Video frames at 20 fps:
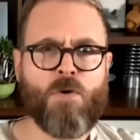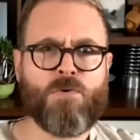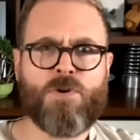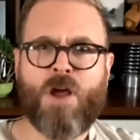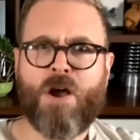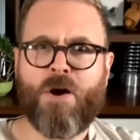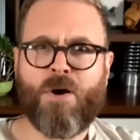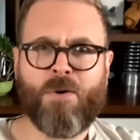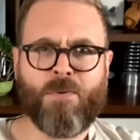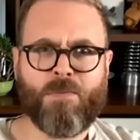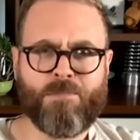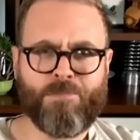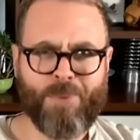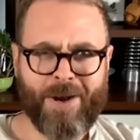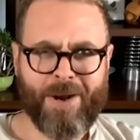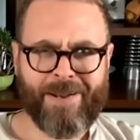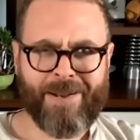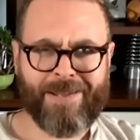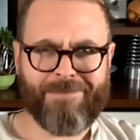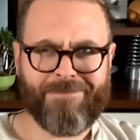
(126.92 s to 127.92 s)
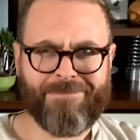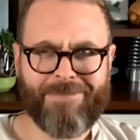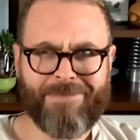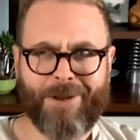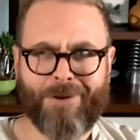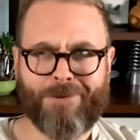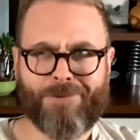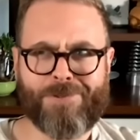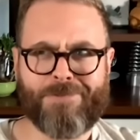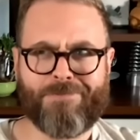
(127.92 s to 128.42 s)
Oh no, print it.
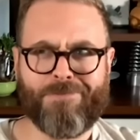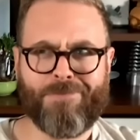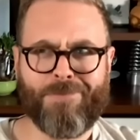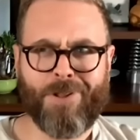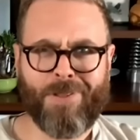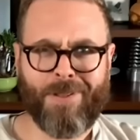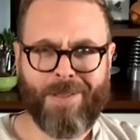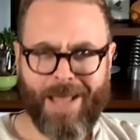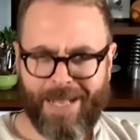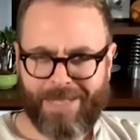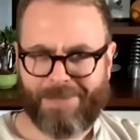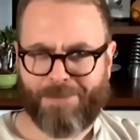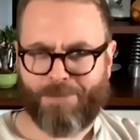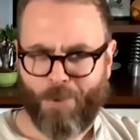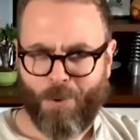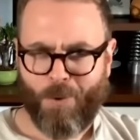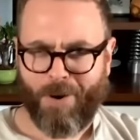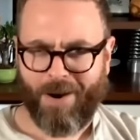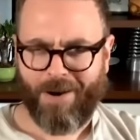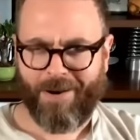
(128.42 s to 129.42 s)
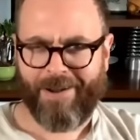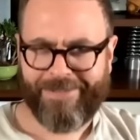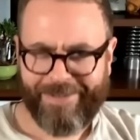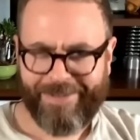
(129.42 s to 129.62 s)
there's lots more.